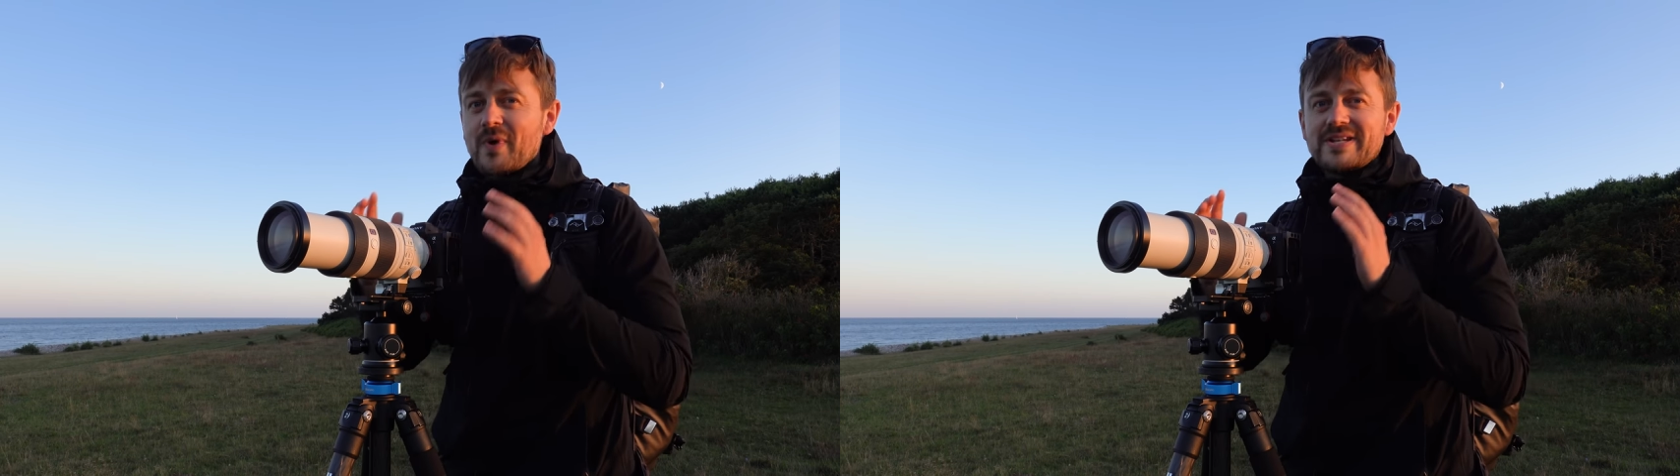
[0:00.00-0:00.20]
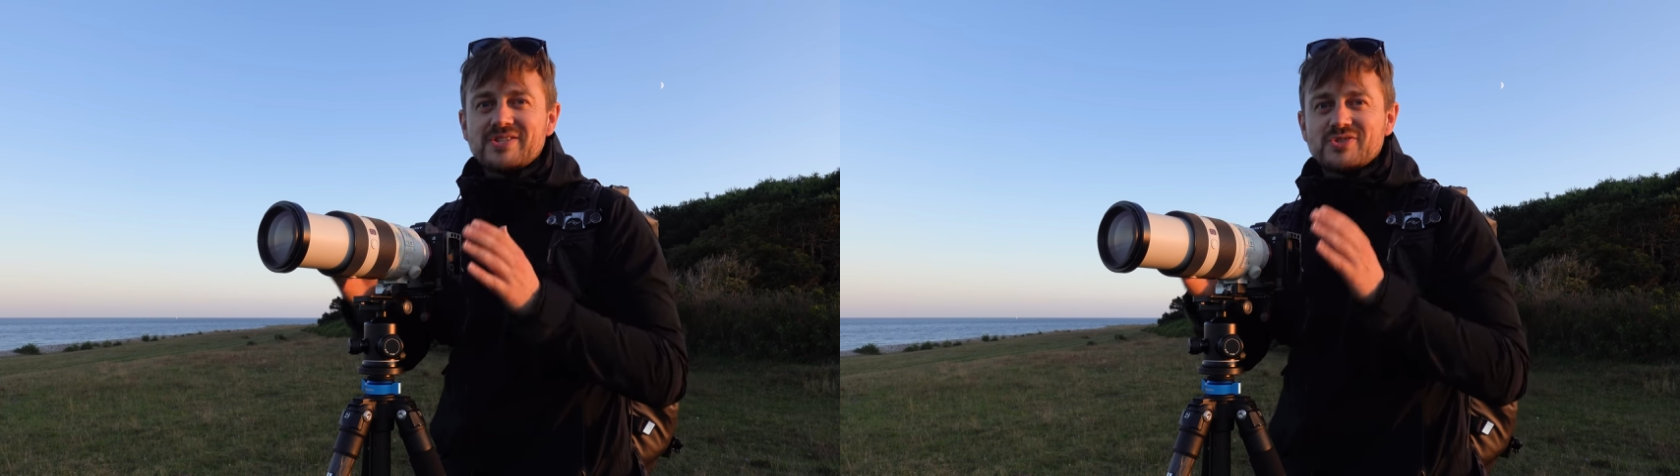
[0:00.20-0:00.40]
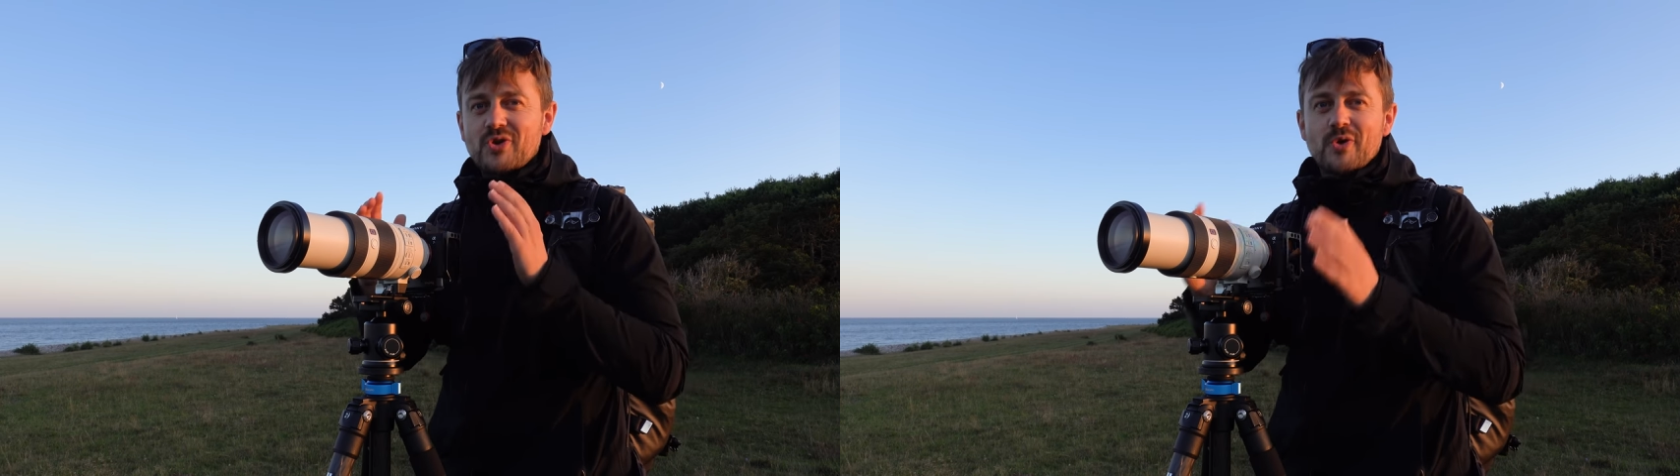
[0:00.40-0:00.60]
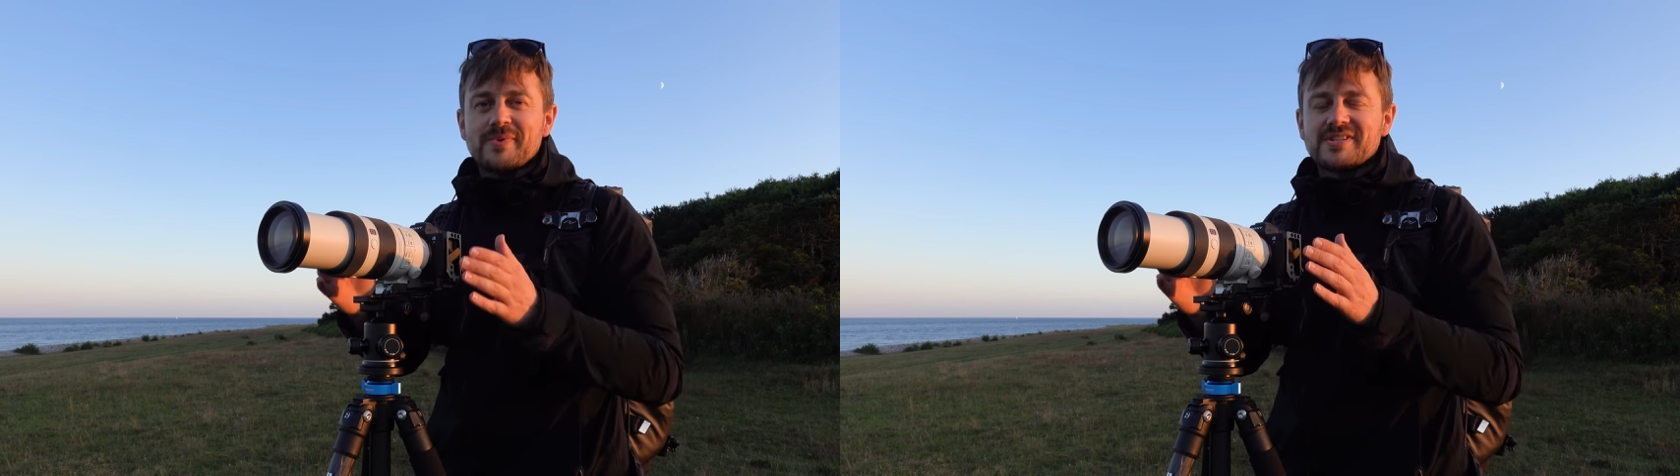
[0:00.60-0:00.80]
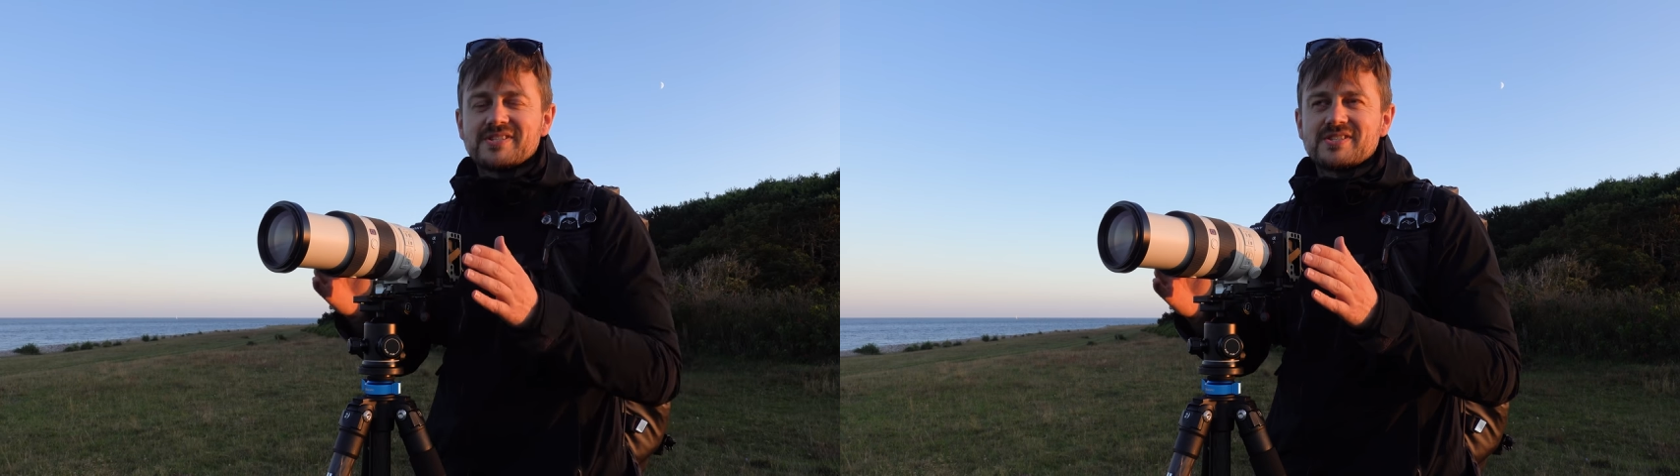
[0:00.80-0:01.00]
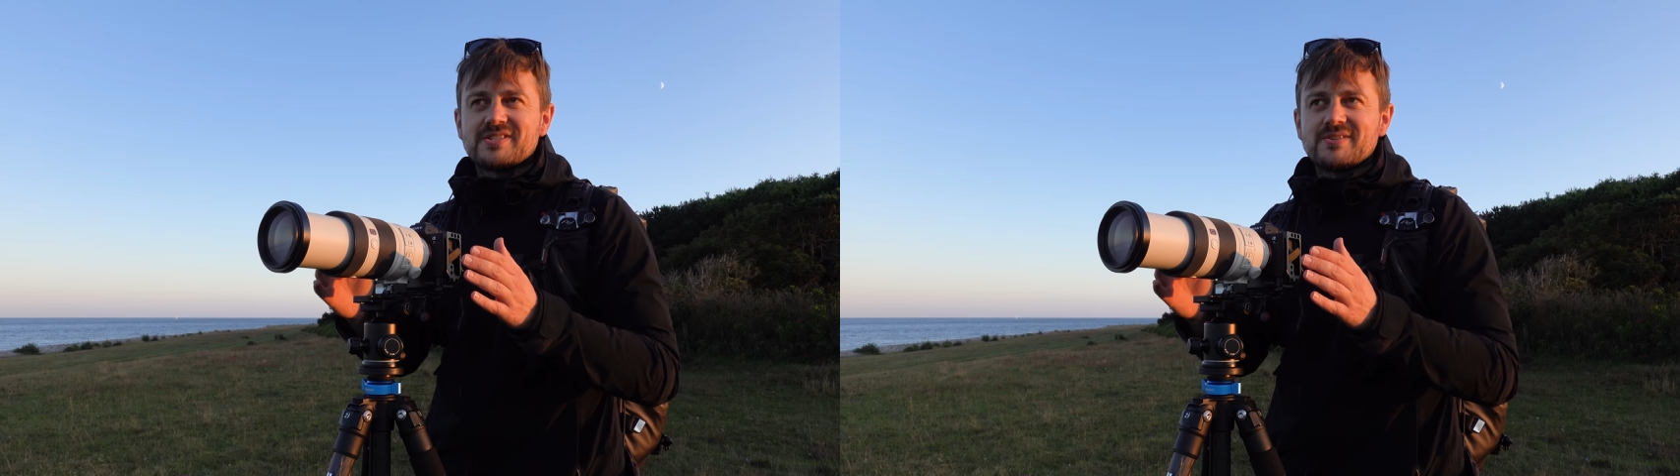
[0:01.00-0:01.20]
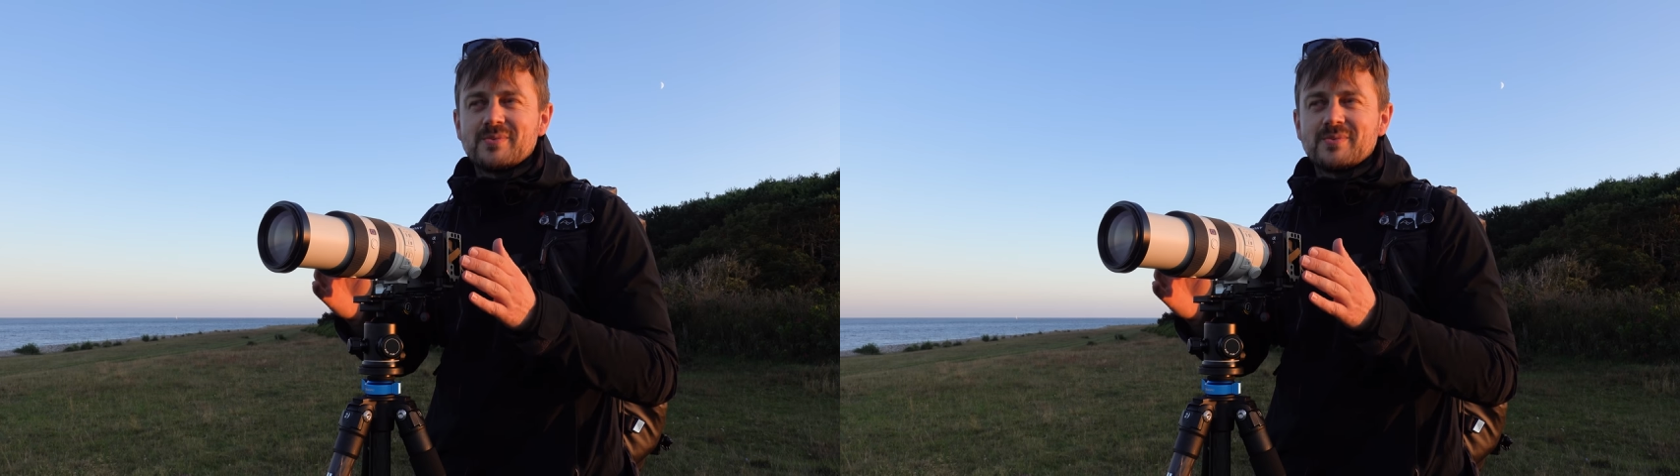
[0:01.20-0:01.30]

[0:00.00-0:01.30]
wind turbines.